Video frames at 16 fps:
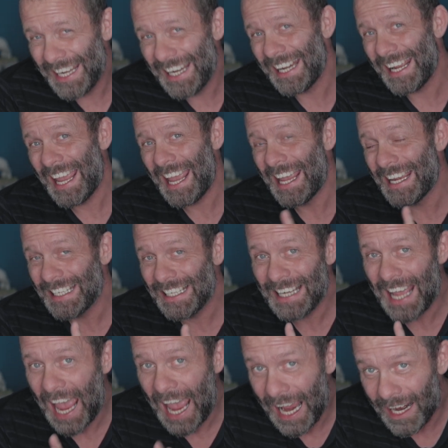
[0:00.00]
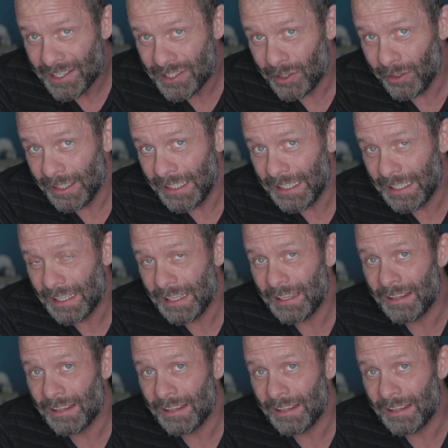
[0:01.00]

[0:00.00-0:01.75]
it isn't actually